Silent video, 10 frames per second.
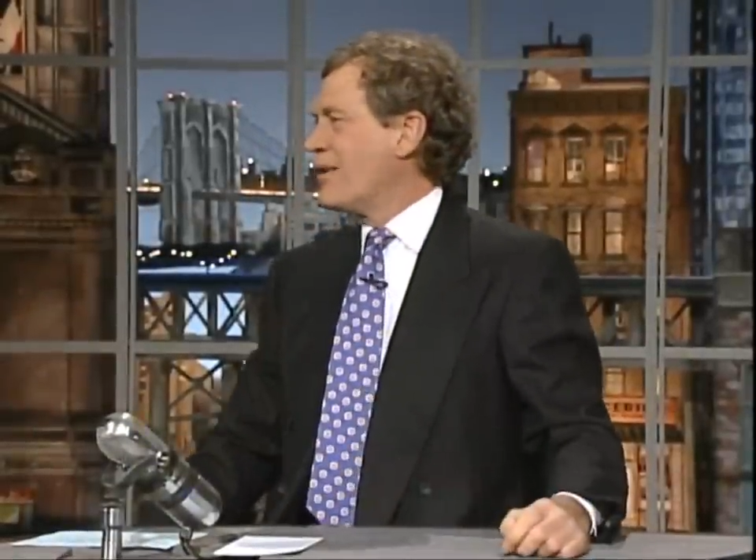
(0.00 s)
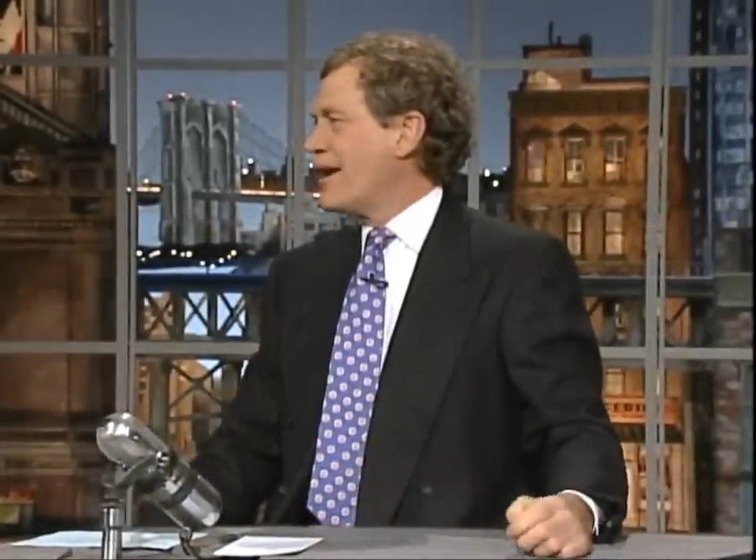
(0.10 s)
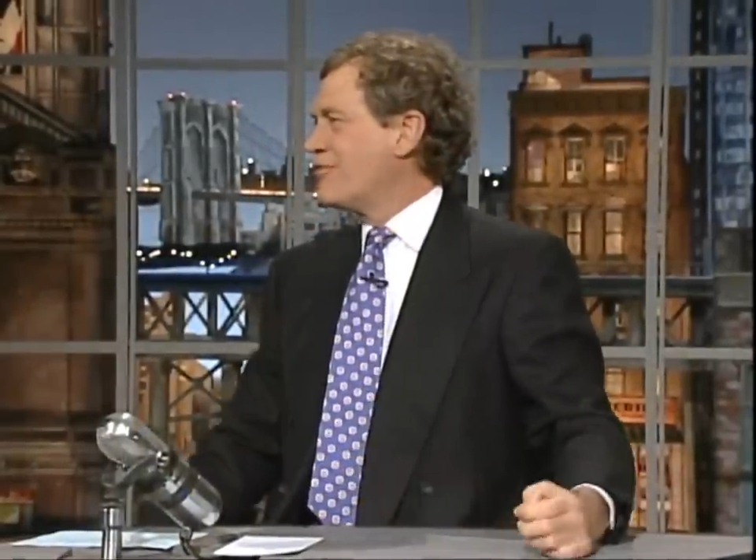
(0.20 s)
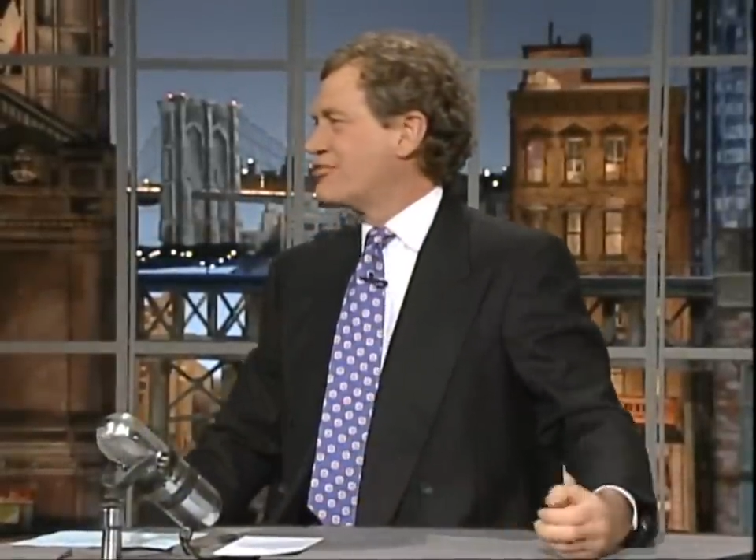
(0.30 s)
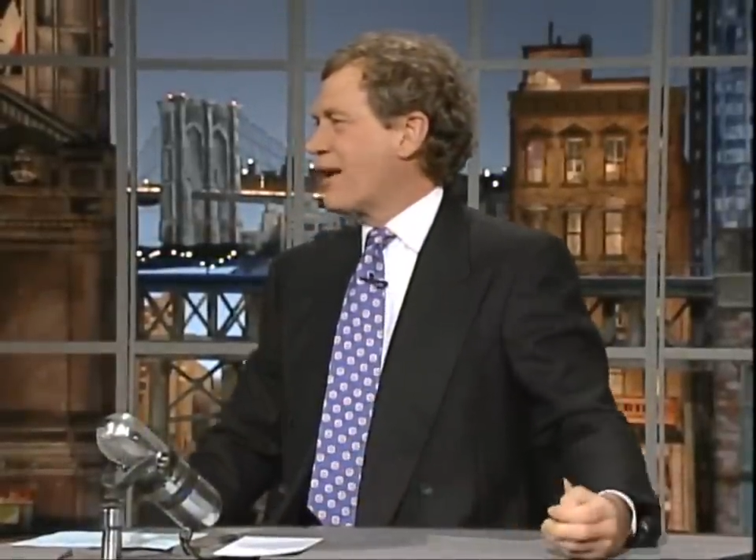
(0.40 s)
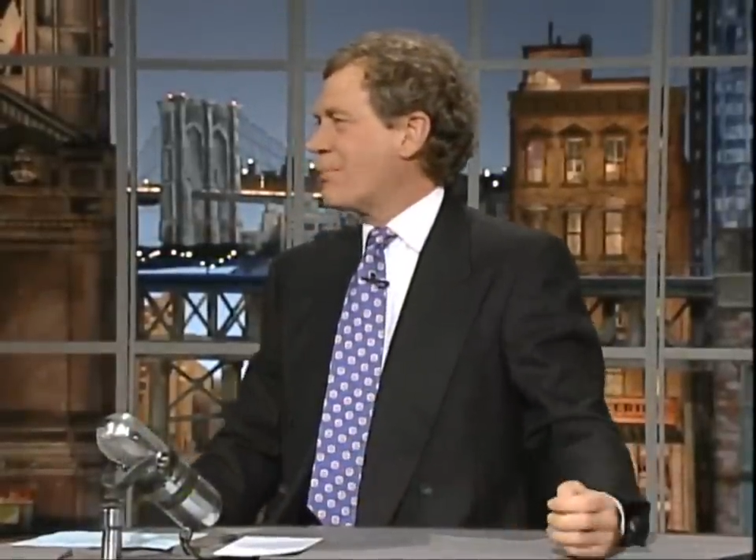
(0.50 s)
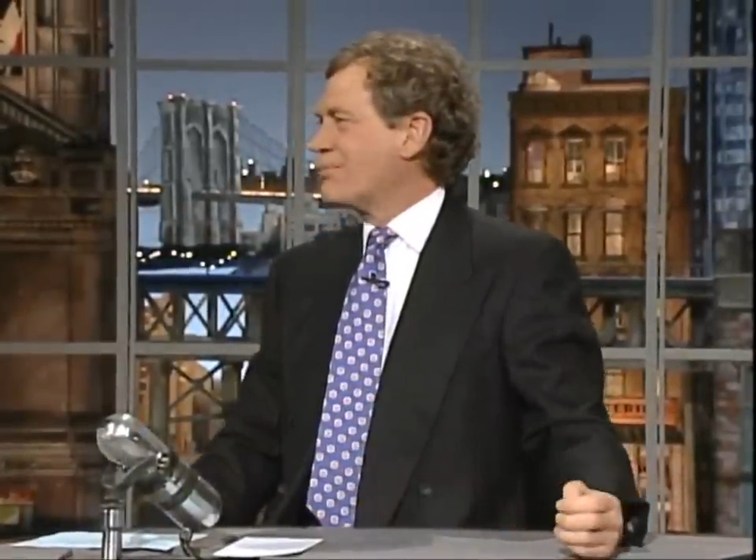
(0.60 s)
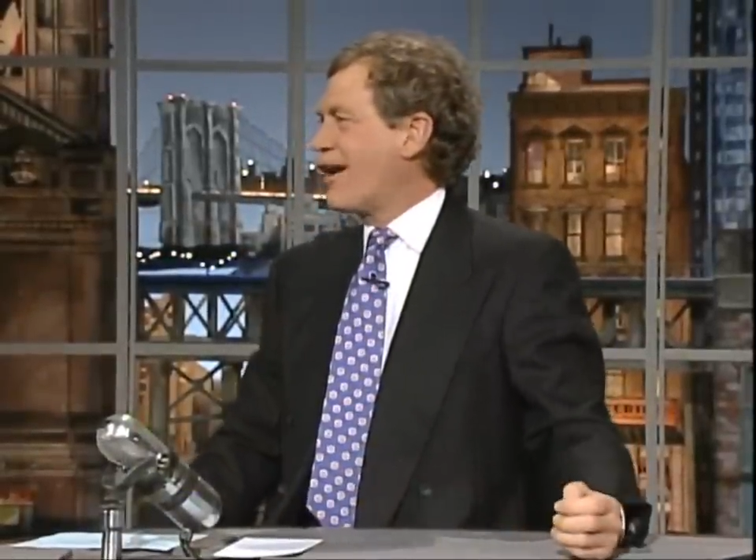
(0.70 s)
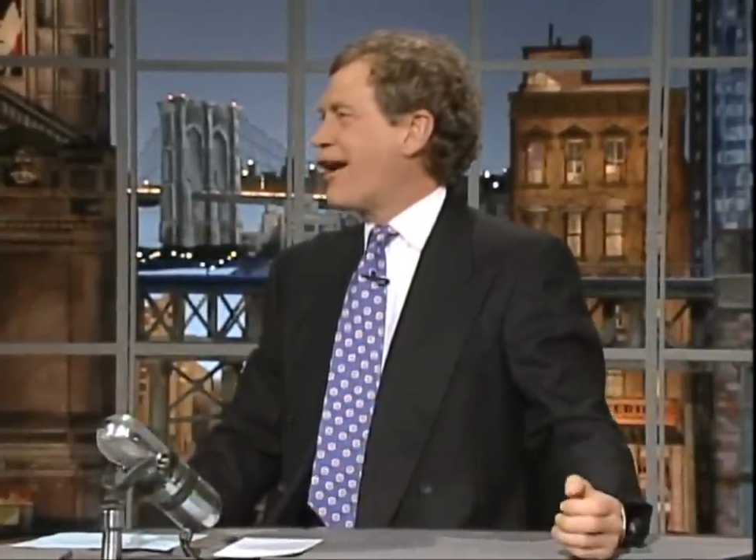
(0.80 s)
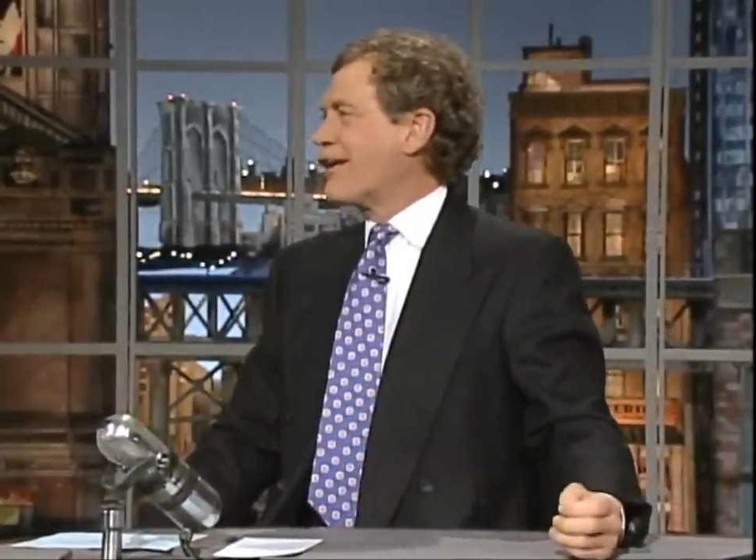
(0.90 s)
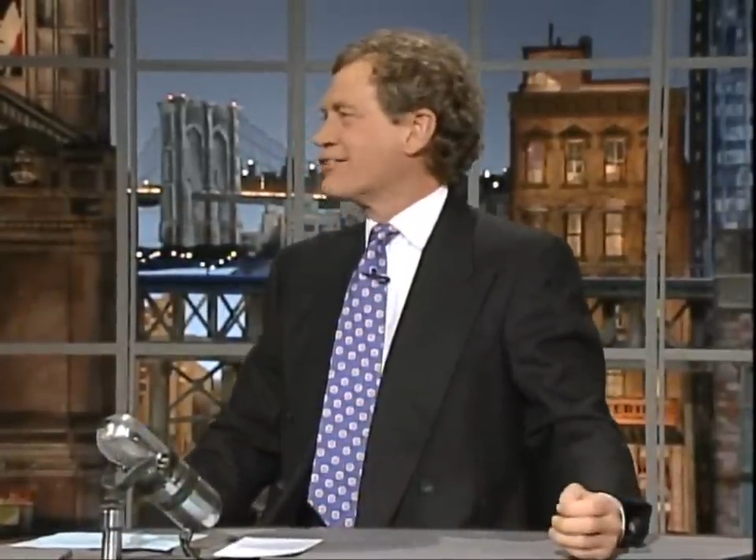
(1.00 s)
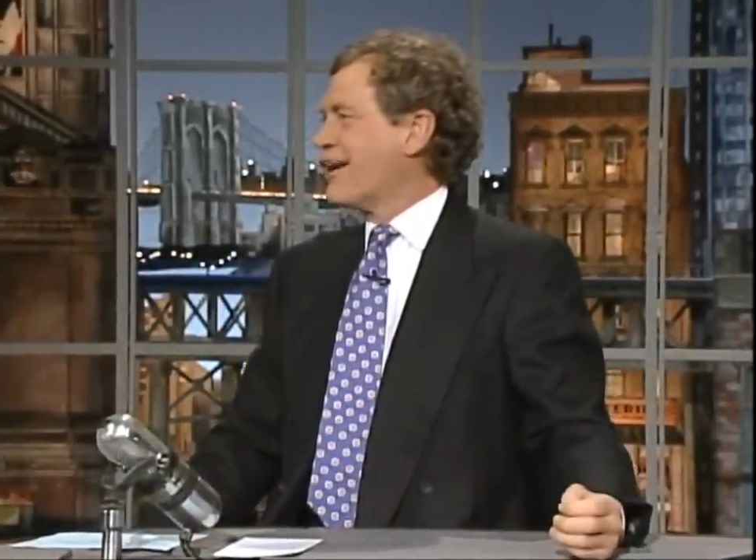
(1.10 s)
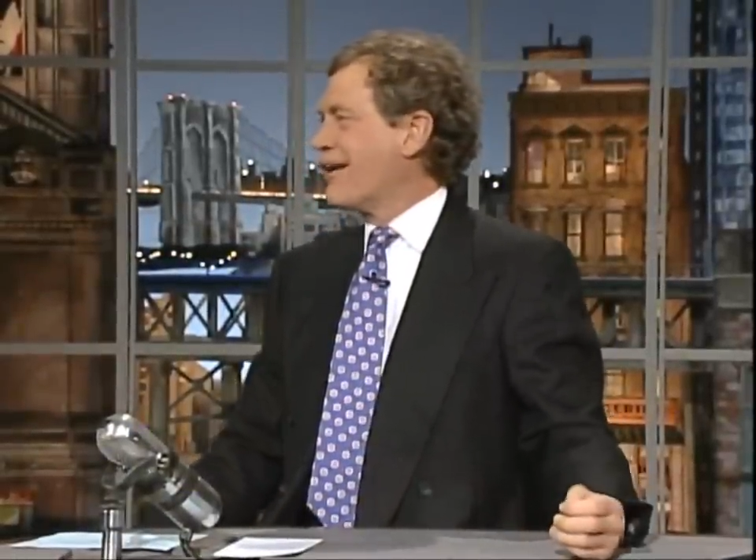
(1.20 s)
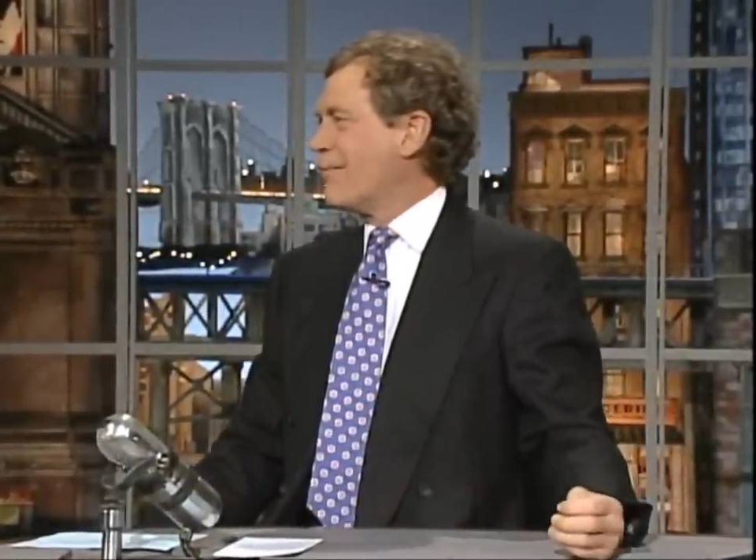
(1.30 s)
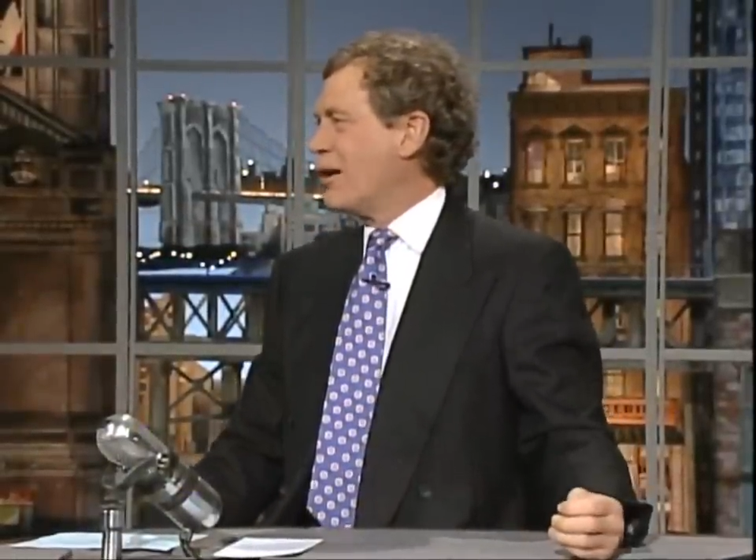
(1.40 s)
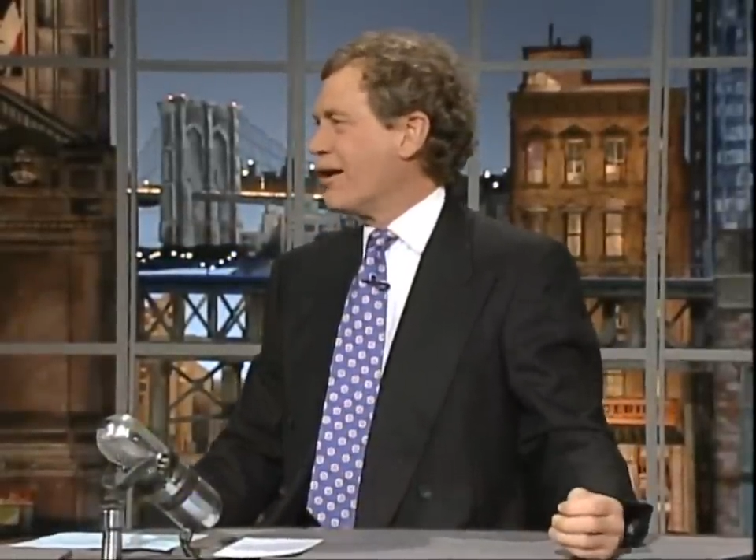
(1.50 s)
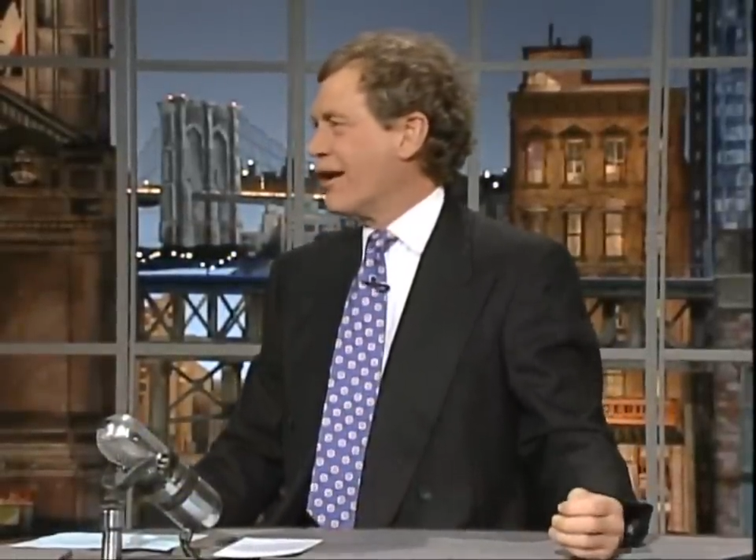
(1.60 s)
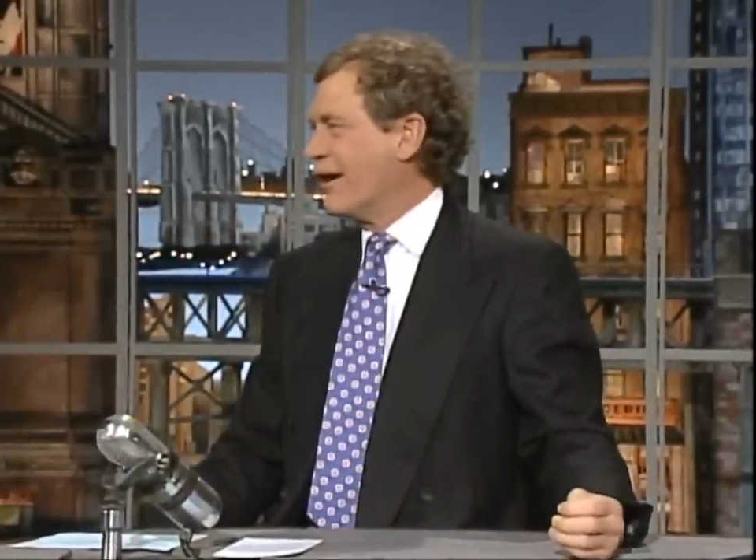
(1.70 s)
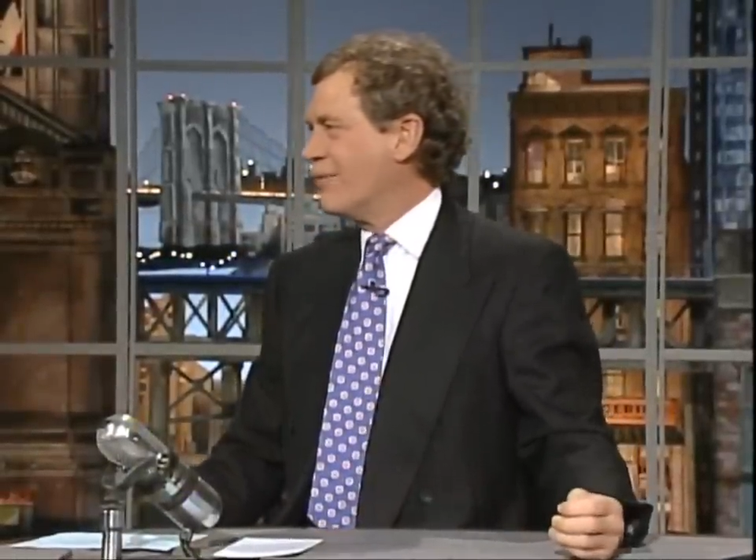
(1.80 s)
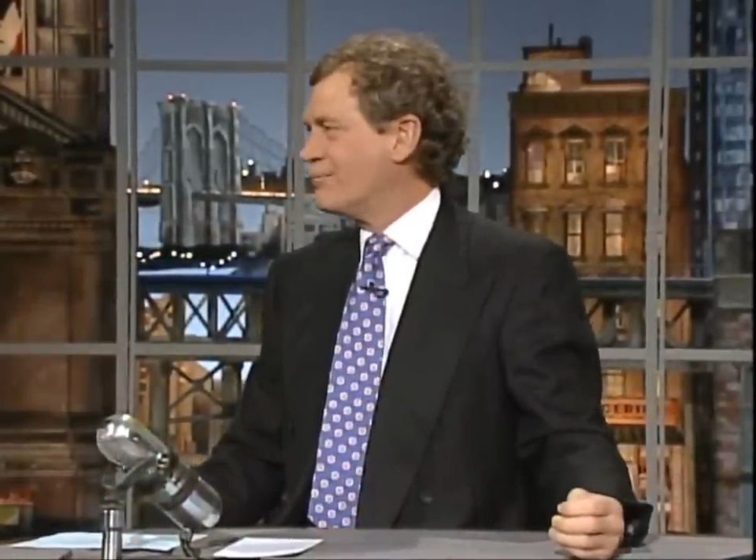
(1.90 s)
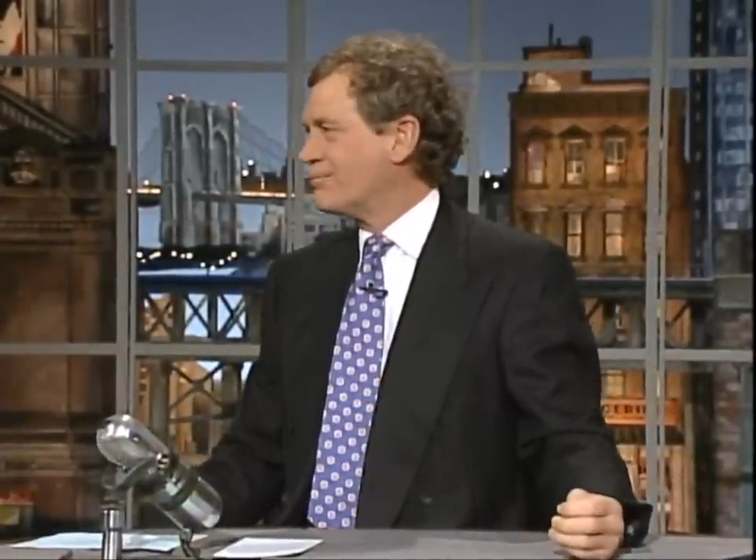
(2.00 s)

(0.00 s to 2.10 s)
Dave's dropping tires out of the building.